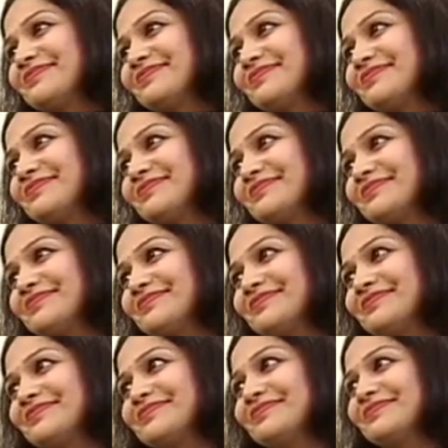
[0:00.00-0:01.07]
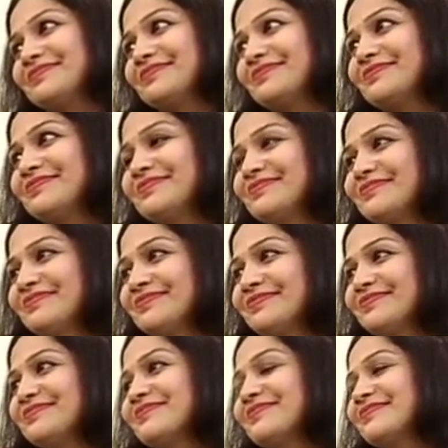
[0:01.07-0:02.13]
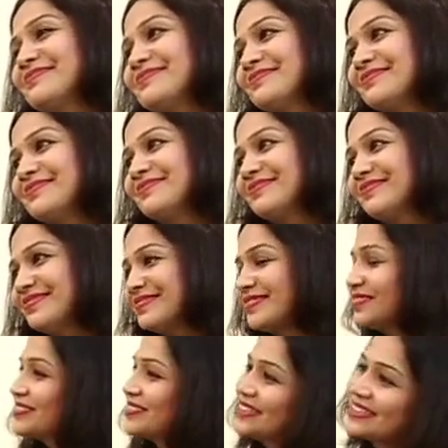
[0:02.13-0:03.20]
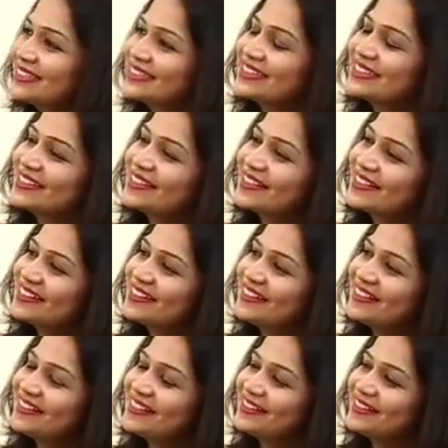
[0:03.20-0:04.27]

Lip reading: (silent)